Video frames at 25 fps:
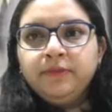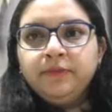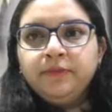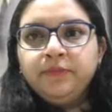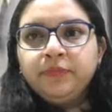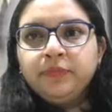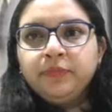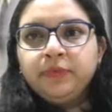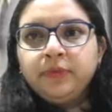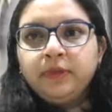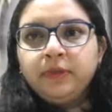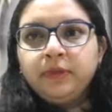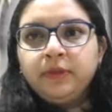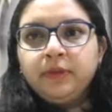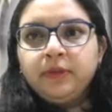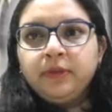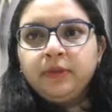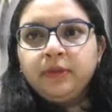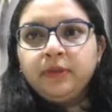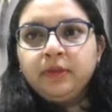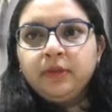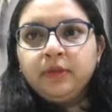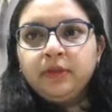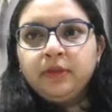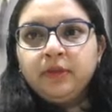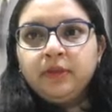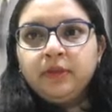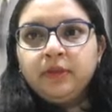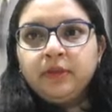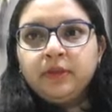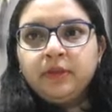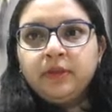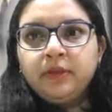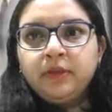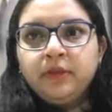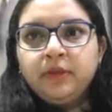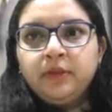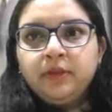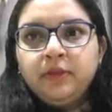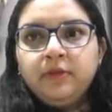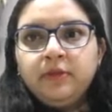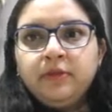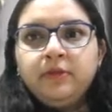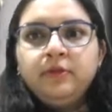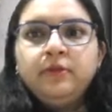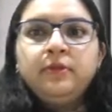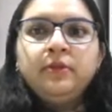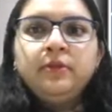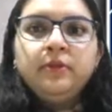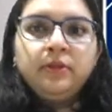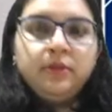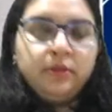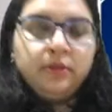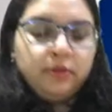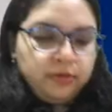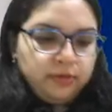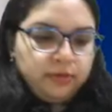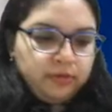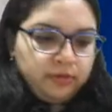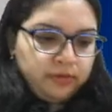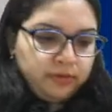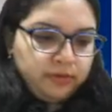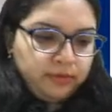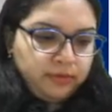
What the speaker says: (silence)